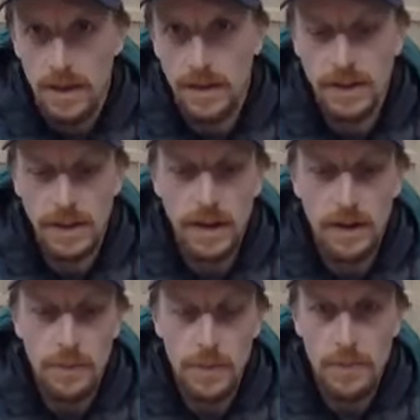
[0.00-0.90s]
a
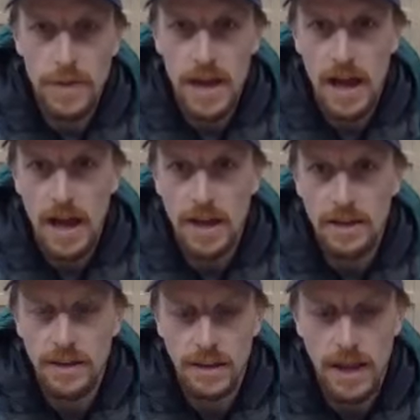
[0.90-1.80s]
little bit beyond
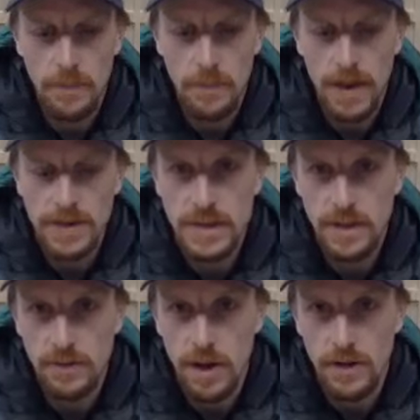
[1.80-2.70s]
the like
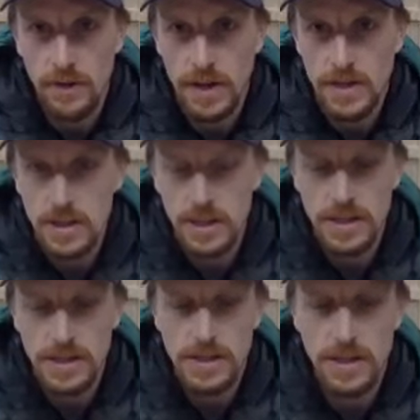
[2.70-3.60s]
basic
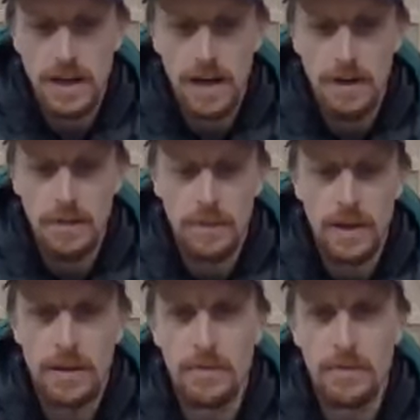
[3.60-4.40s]
recreationalist um, and